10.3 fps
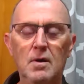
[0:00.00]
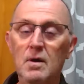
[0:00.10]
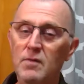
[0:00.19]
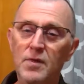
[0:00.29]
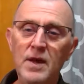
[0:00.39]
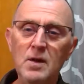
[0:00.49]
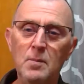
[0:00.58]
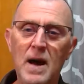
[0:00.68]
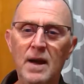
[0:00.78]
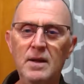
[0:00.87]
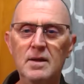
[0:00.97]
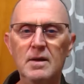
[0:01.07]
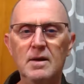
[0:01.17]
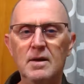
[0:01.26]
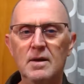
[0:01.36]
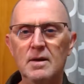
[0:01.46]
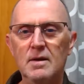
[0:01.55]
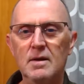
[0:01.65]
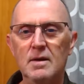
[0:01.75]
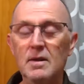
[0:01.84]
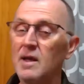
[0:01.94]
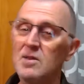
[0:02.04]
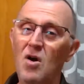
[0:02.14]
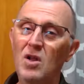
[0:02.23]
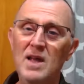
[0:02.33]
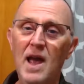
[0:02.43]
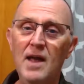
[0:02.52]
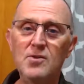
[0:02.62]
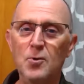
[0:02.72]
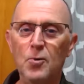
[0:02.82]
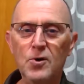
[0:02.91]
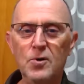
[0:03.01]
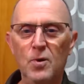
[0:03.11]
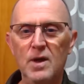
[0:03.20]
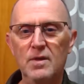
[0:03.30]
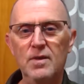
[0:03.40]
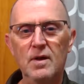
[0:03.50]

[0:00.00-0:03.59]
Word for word: If you think about it, that's all He has to work with.